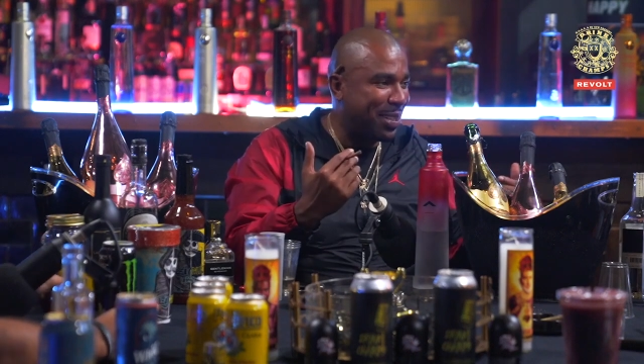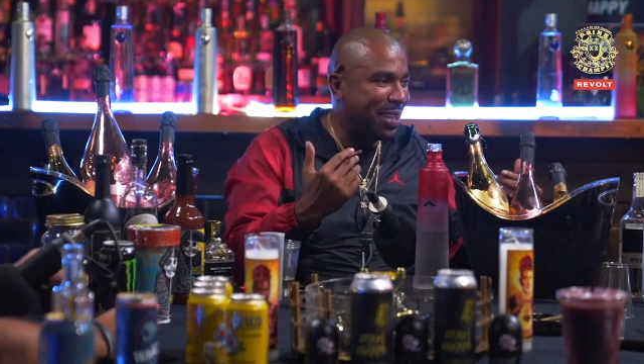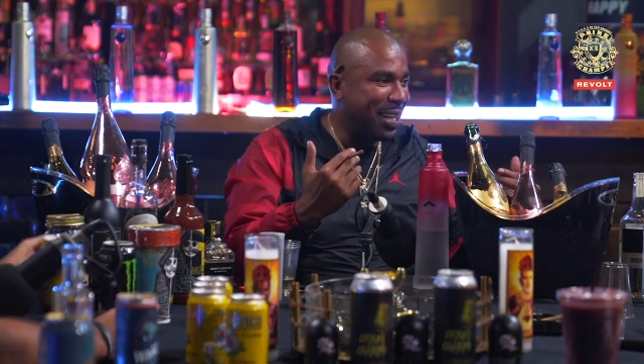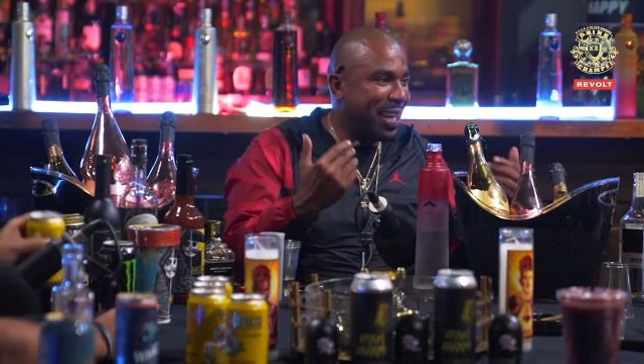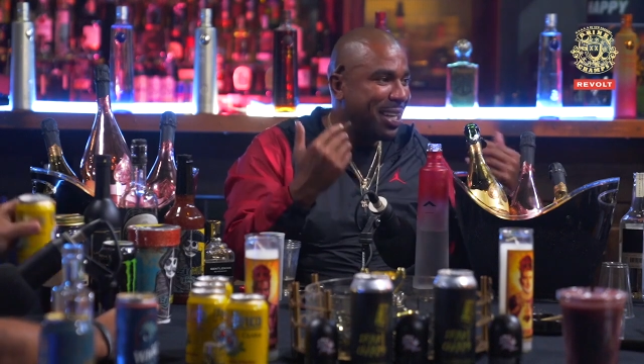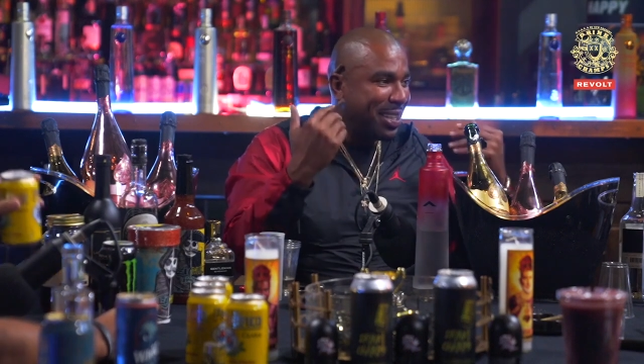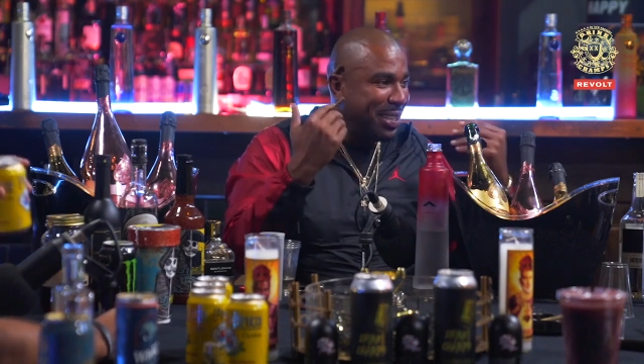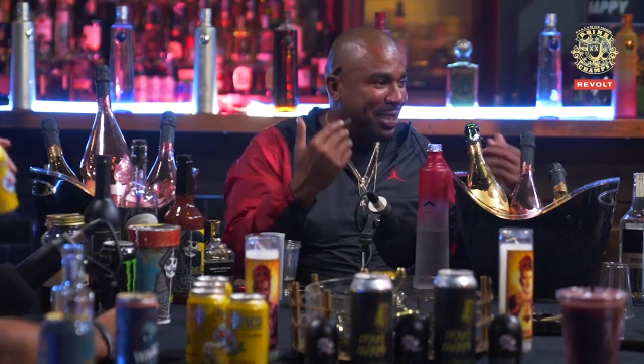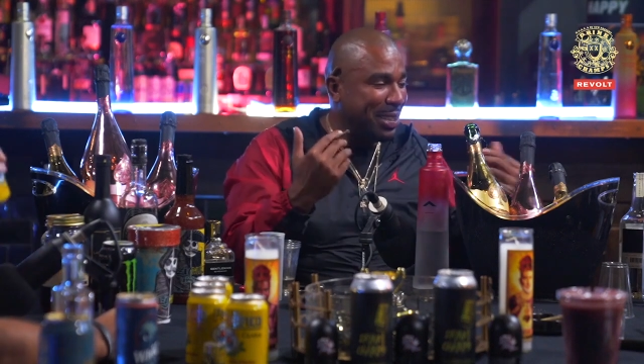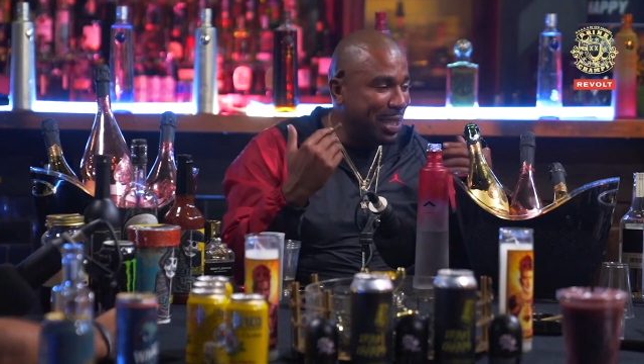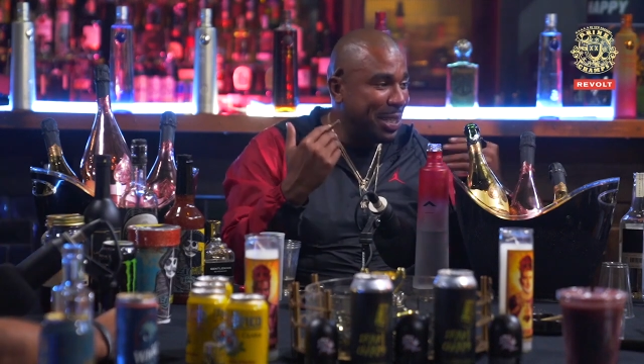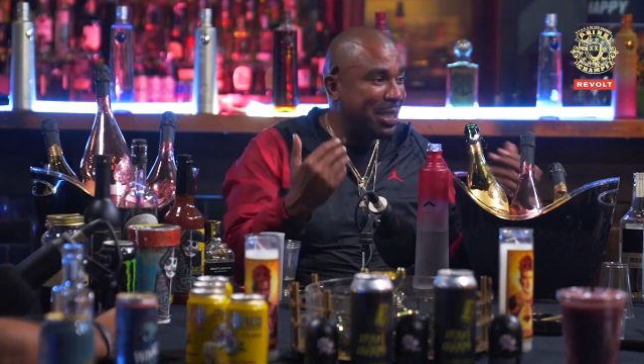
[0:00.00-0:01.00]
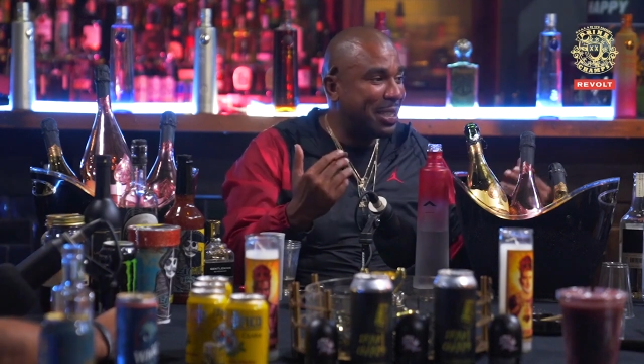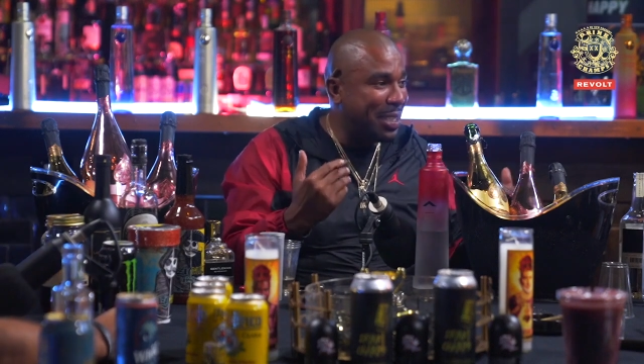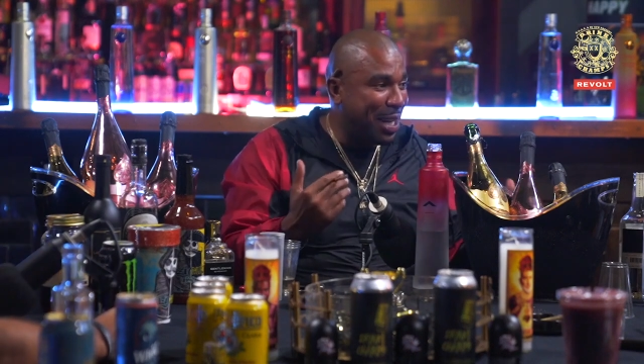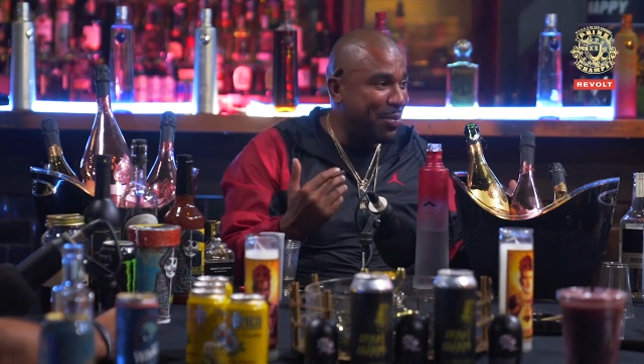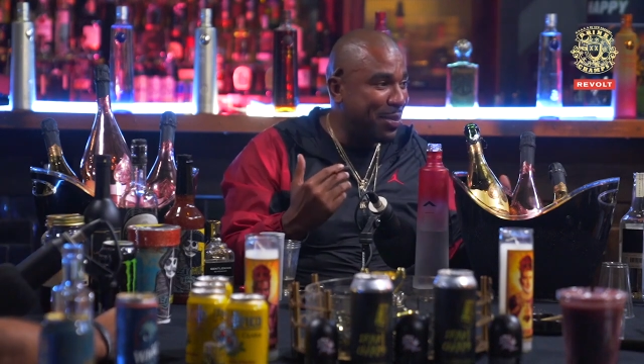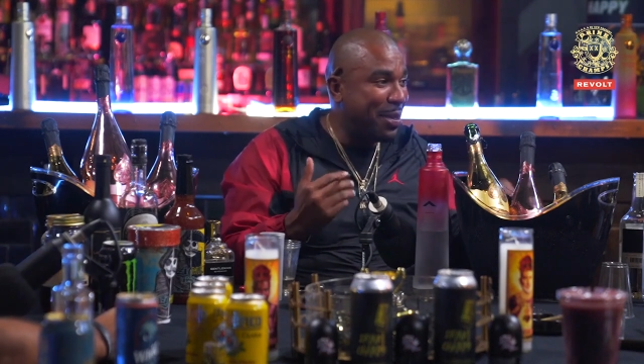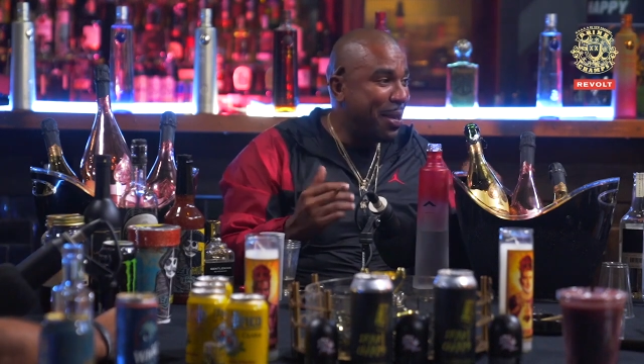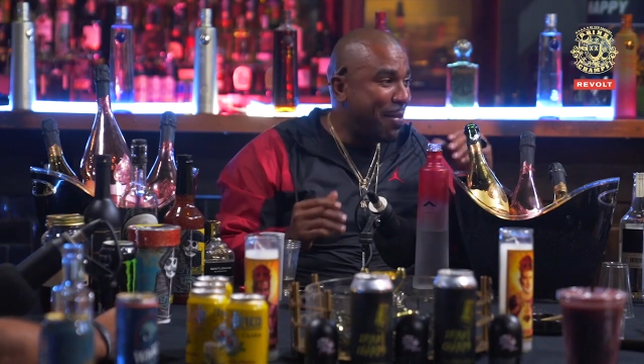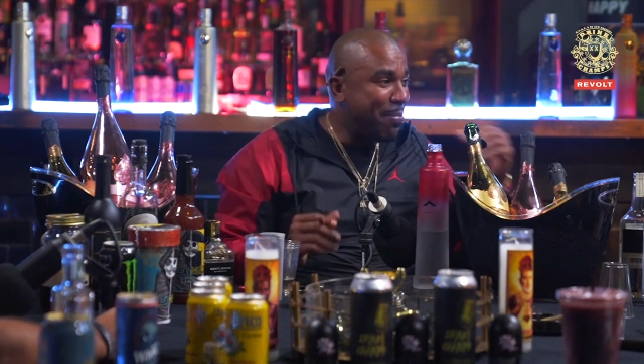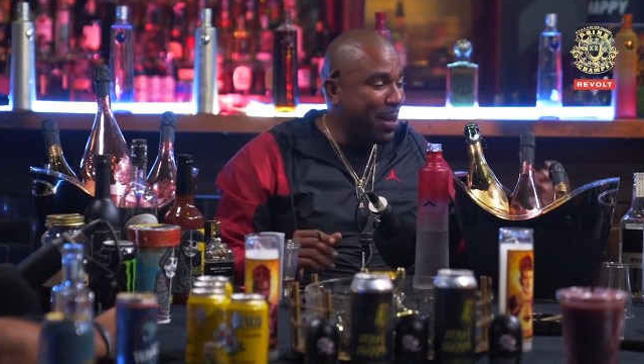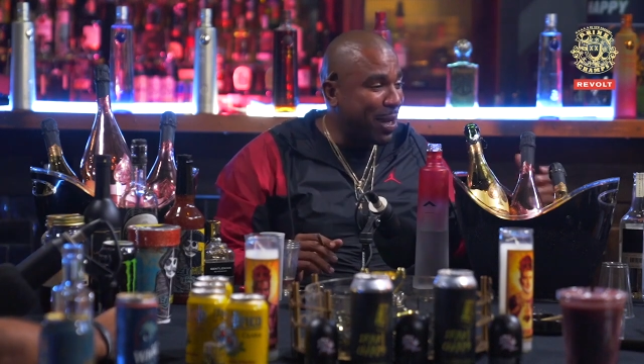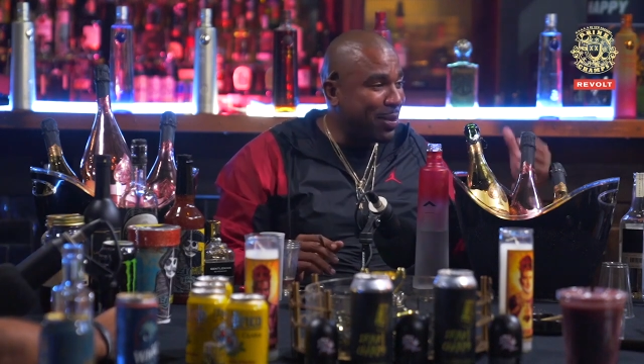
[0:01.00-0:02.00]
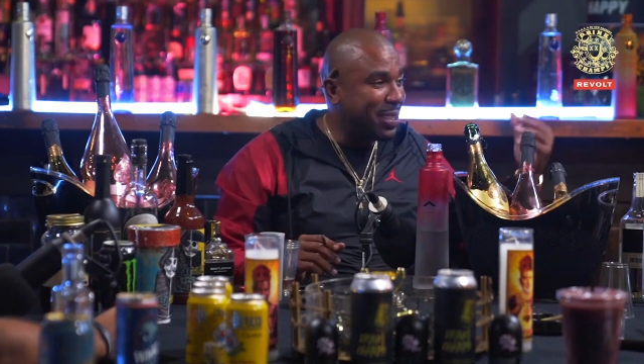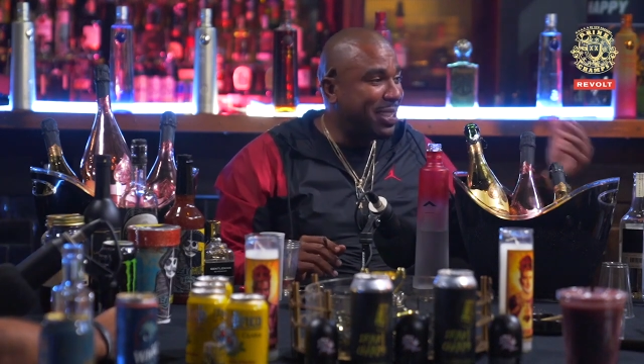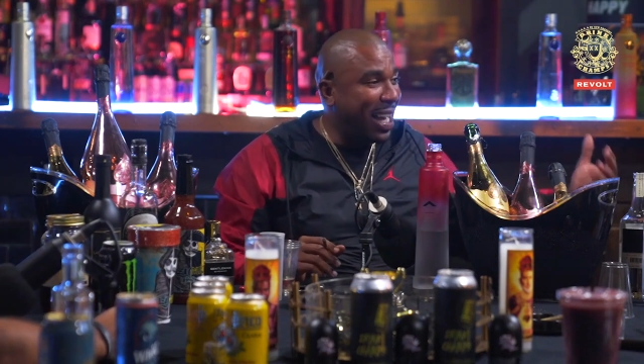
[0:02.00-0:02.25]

In 1997, Big was